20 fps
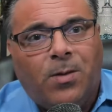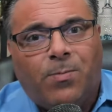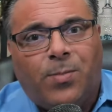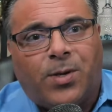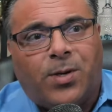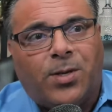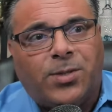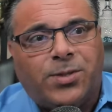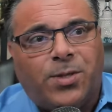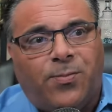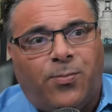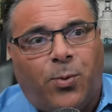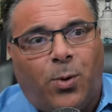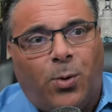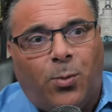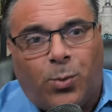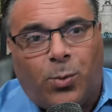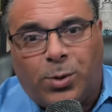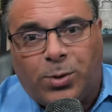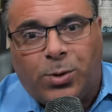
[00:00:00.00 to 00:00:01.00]
Because if
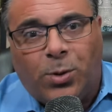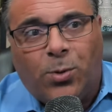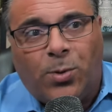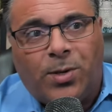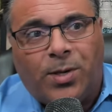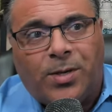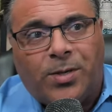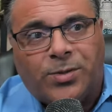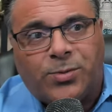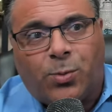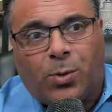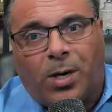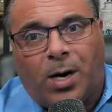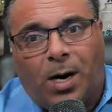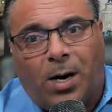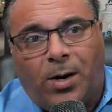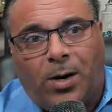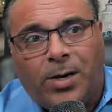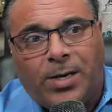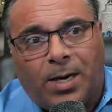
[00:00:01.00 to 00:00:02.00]
what we're doing is we're
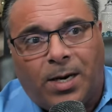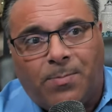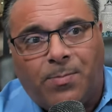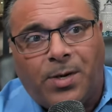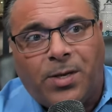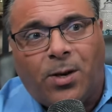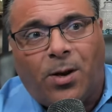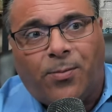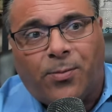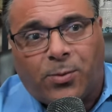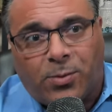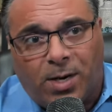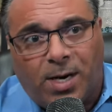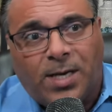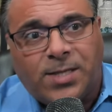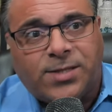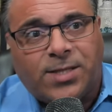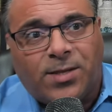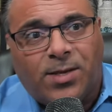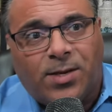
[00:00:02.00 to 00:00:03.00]
hiring everybody off
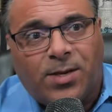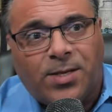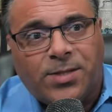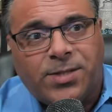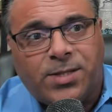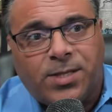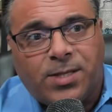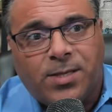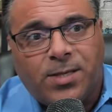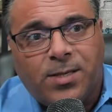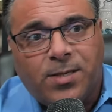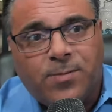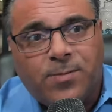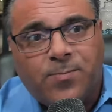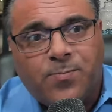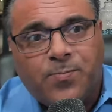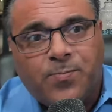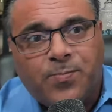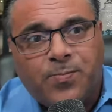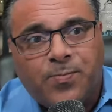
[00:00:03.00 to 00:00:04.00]
Craigslist
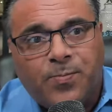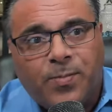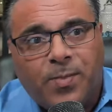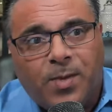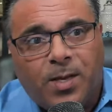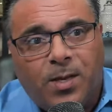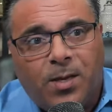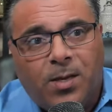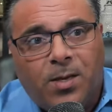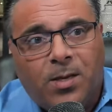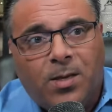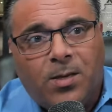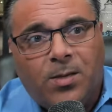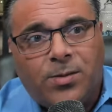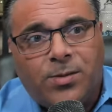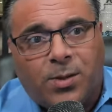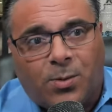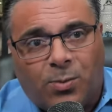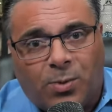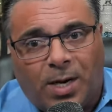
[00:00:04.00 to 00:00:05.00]

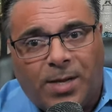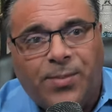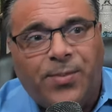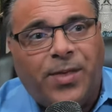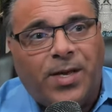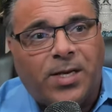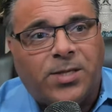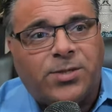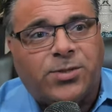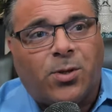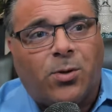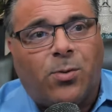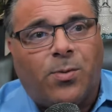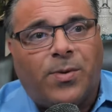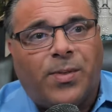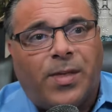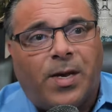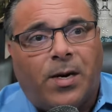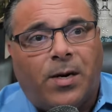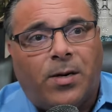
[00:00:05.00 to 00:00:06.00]
to run things
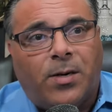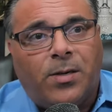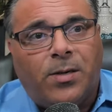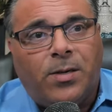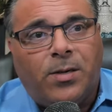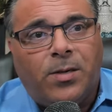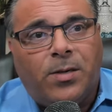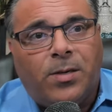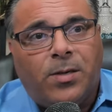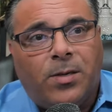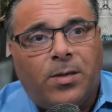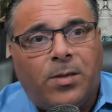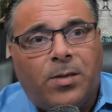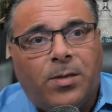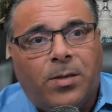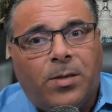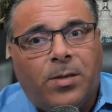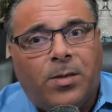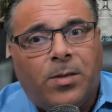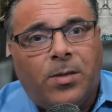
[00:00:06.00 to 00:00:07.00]
over there,
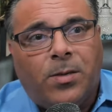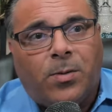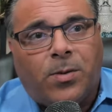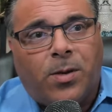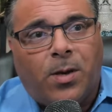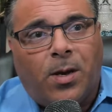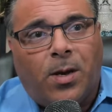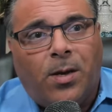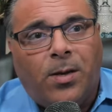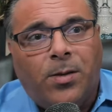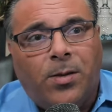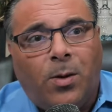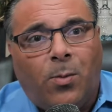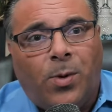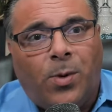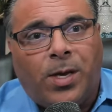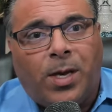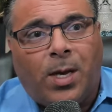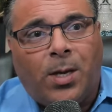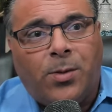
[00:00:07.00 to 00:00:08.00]
okay?
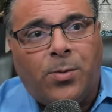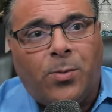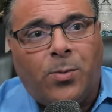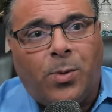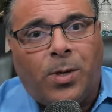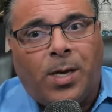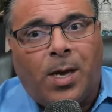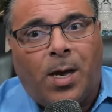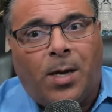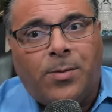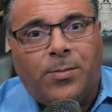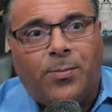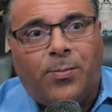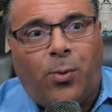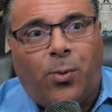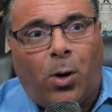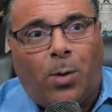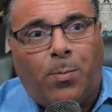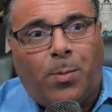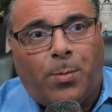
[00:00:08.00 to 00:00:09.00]
We got we got
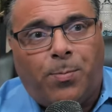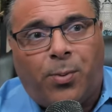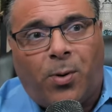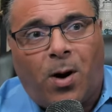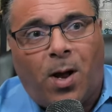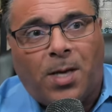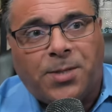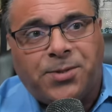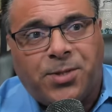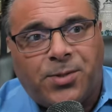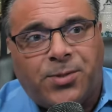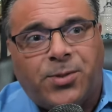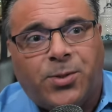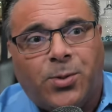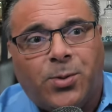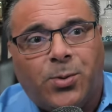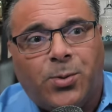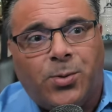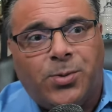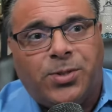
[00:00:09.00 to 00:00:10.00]
former
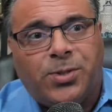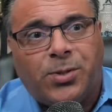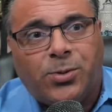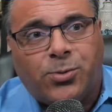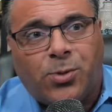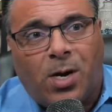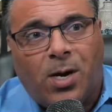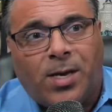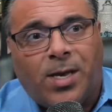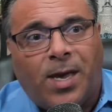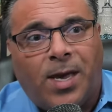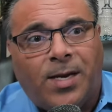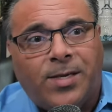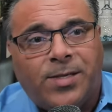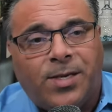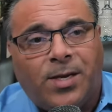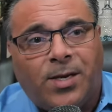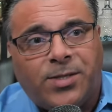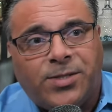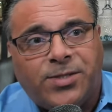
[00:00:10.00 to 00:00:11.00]
prostitutes and drug
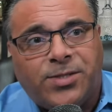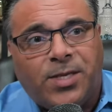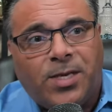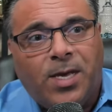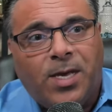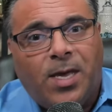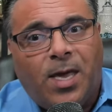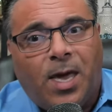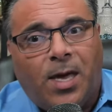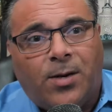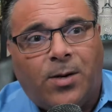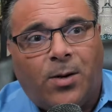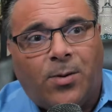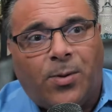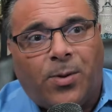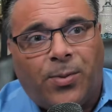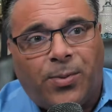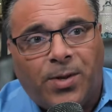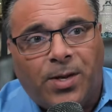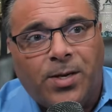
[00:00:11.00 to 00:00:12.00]
addicts and
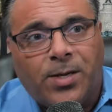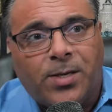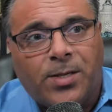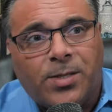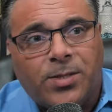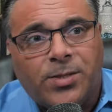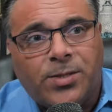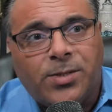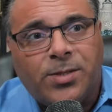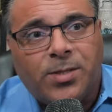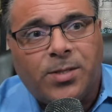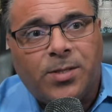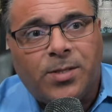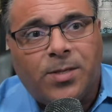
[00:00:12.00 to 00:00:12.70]
other things,